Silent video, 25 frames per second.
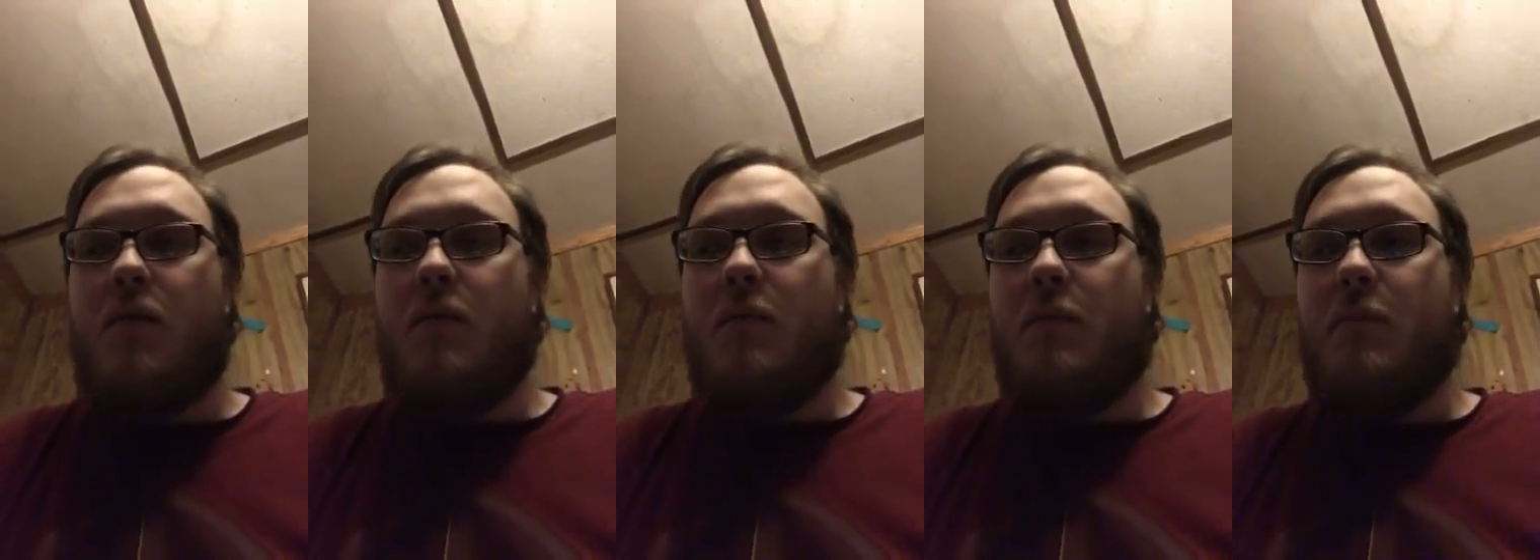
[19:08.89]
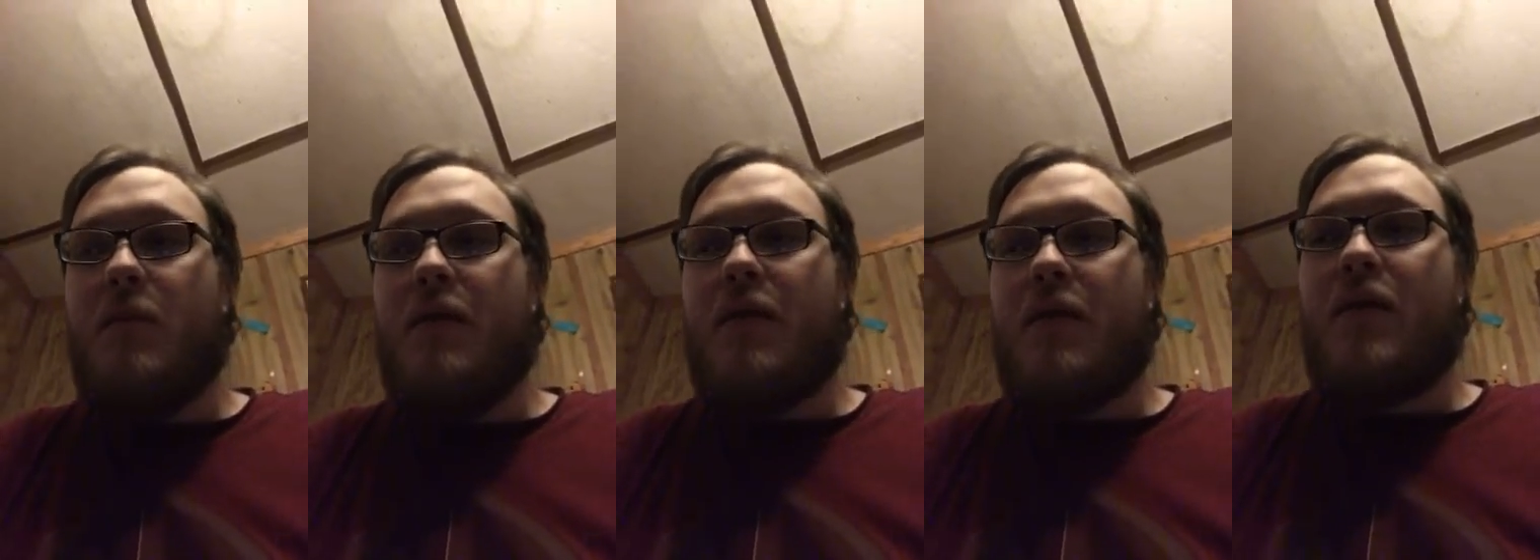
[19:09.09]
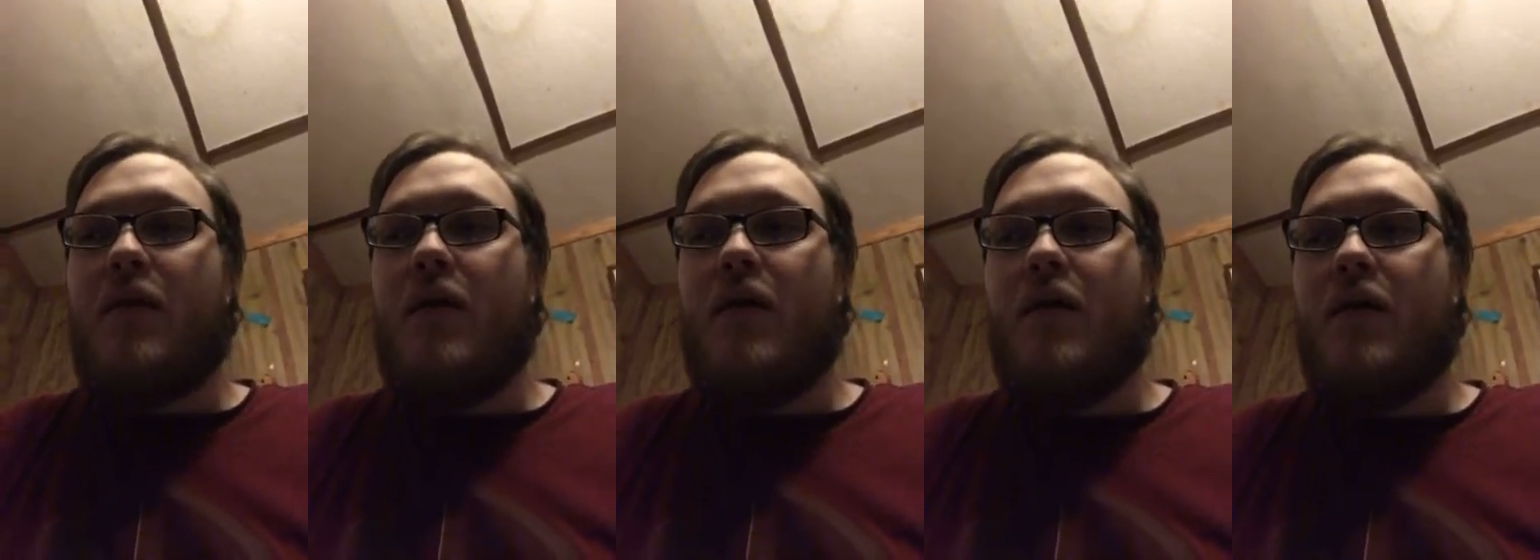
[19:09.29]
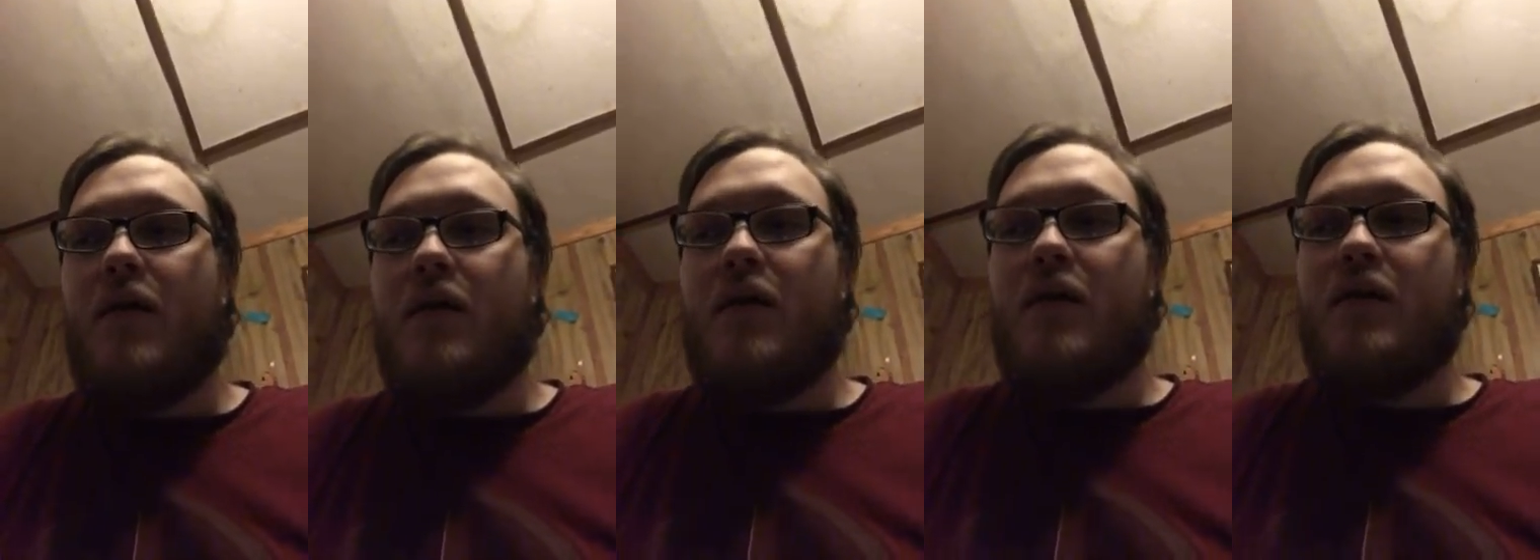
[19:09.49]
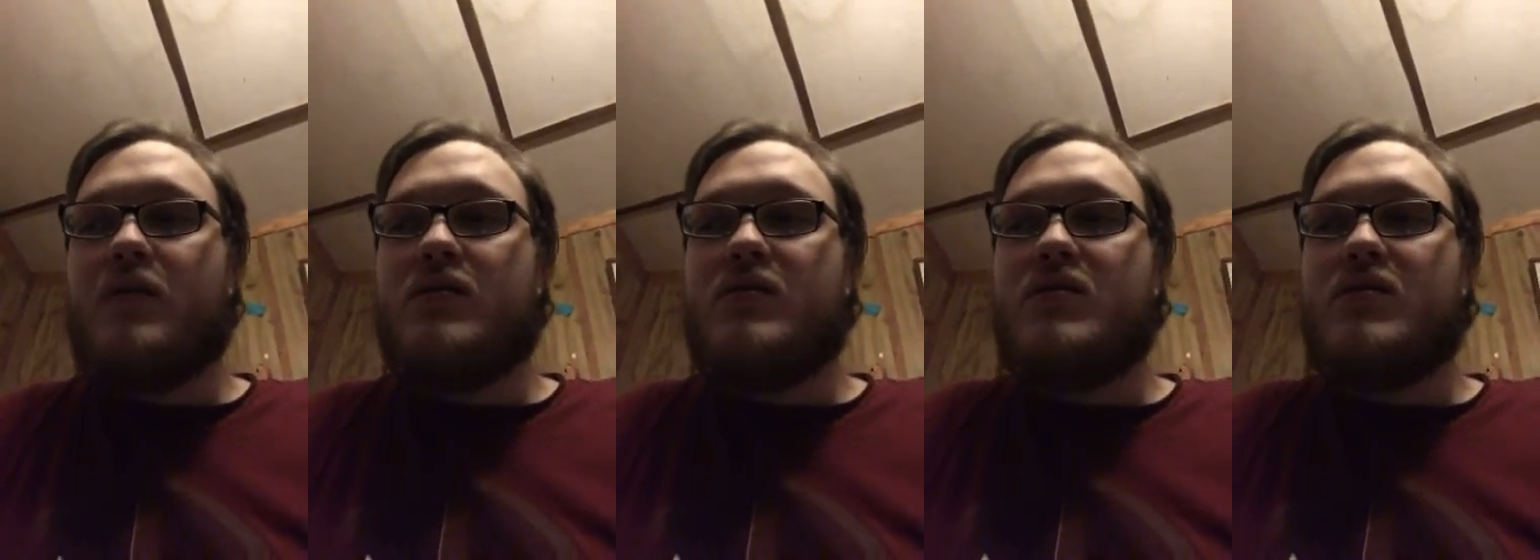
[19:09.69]

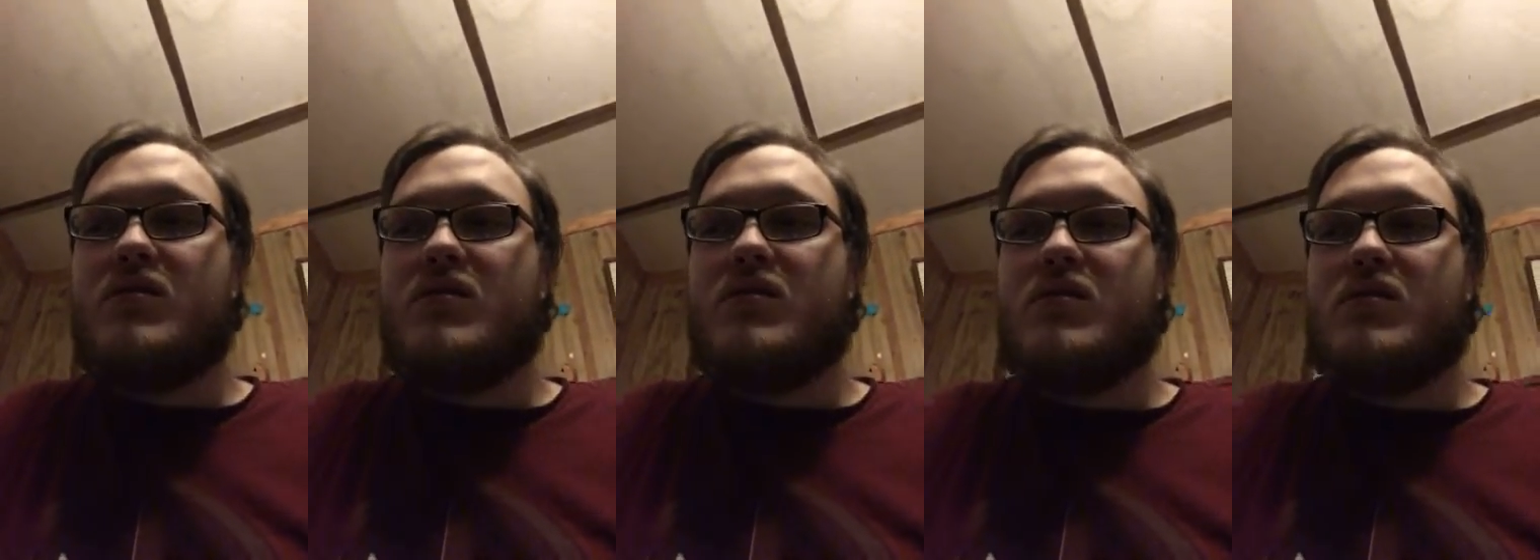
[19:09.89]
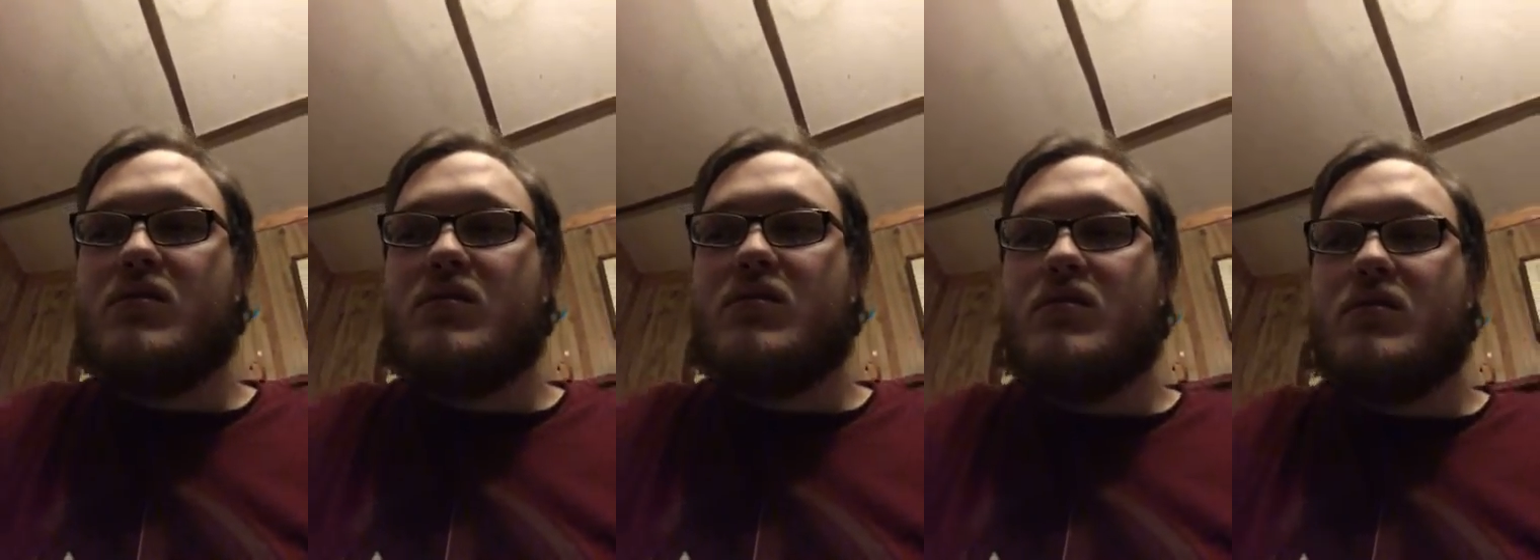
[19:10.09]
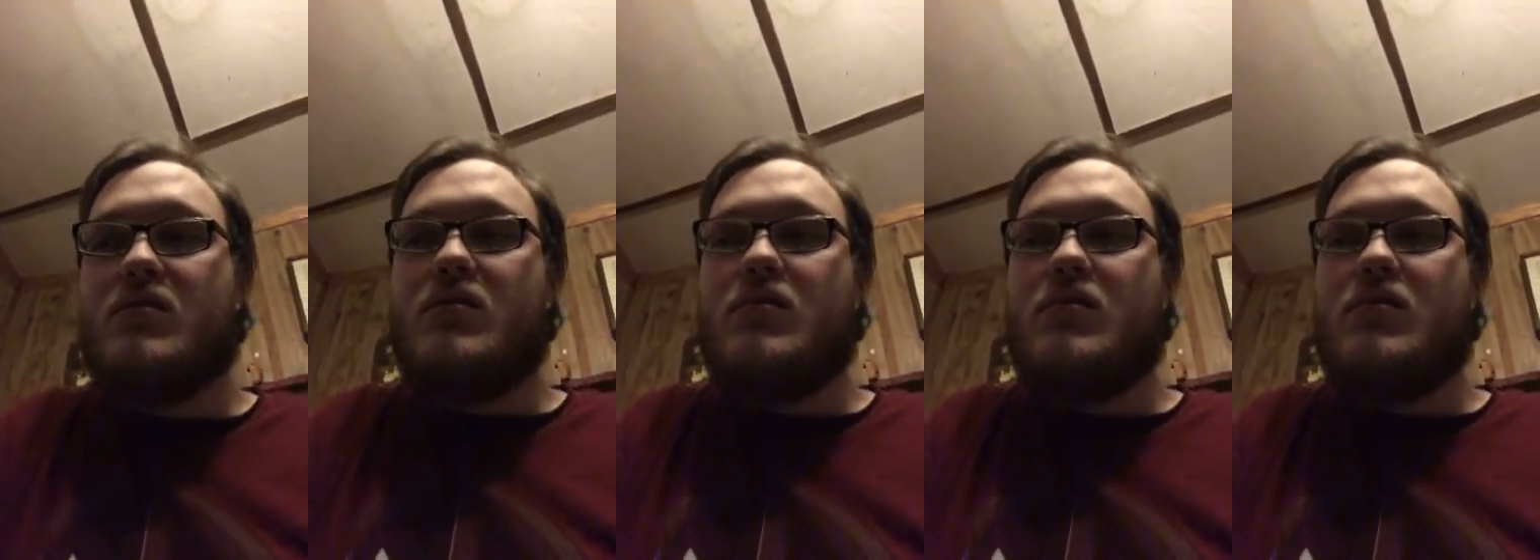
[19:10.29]
because